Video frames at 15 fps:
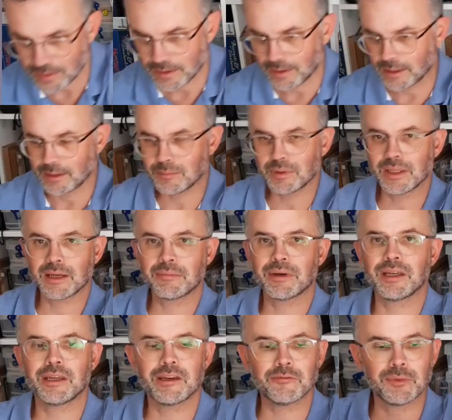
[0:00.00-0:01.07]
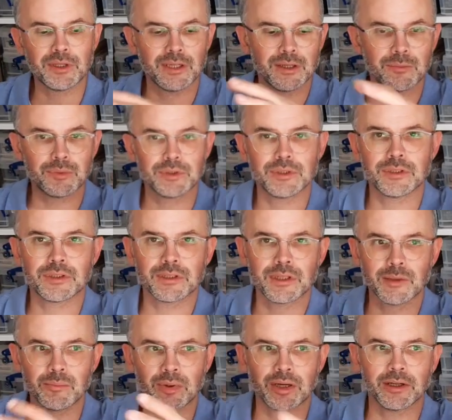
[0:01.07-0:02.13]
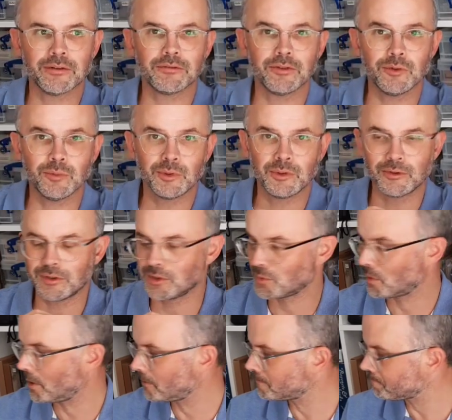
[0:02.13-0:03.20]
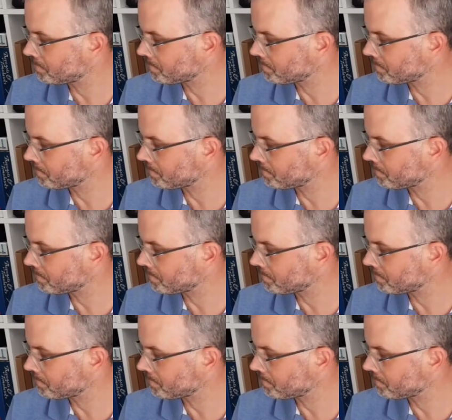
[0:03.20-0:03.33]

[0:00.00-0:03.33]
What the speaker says: but that may give me the impetus to then paint a few more as well.